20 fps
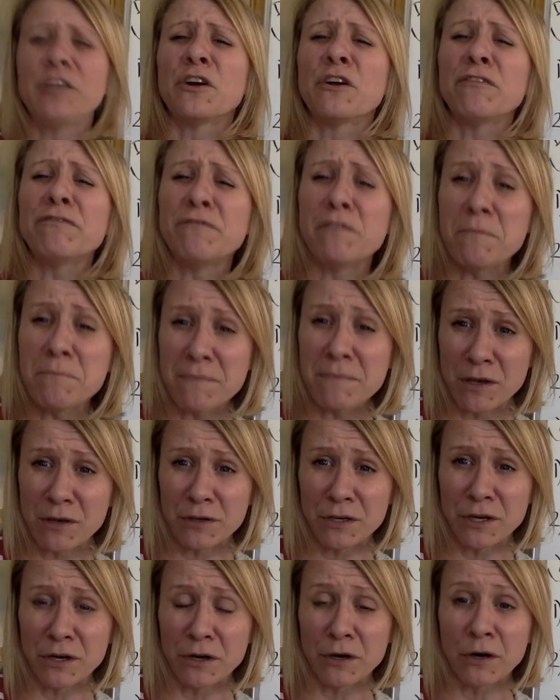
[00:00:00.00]
You're
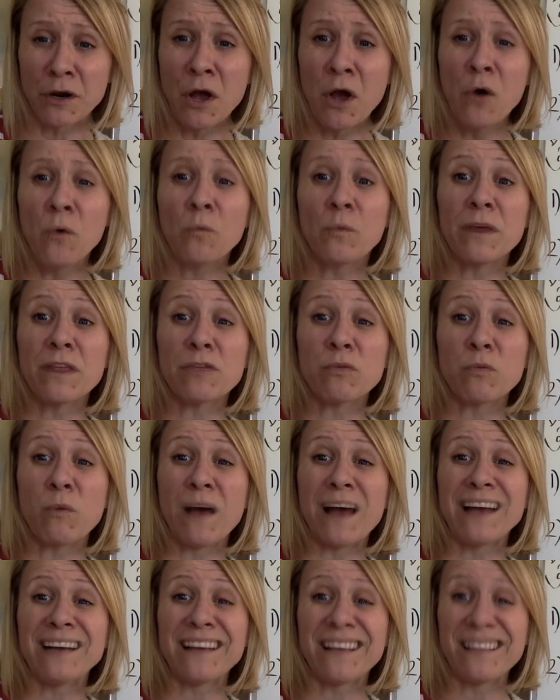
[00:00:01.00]
familiar with
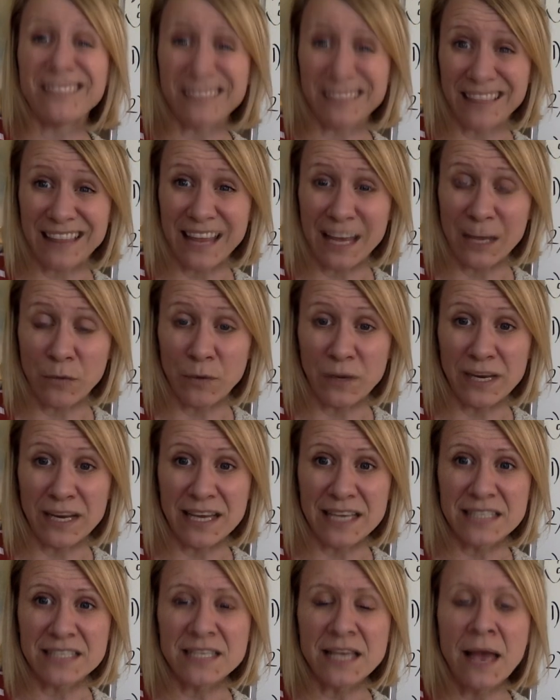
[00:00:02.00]
what liquid
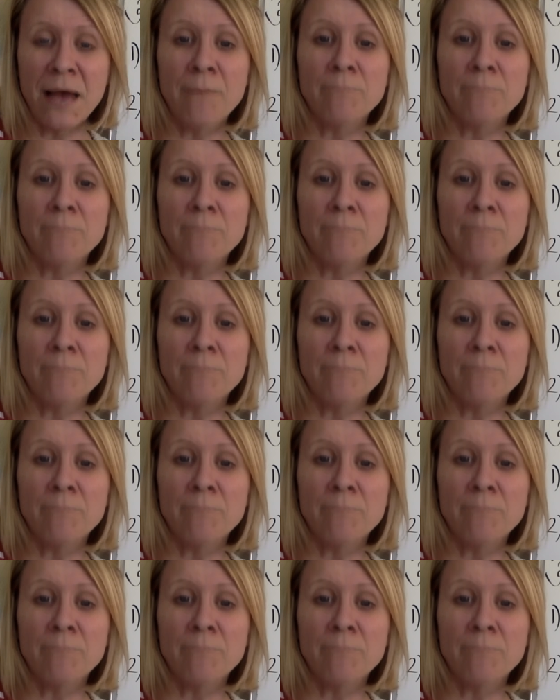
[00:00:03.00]
is.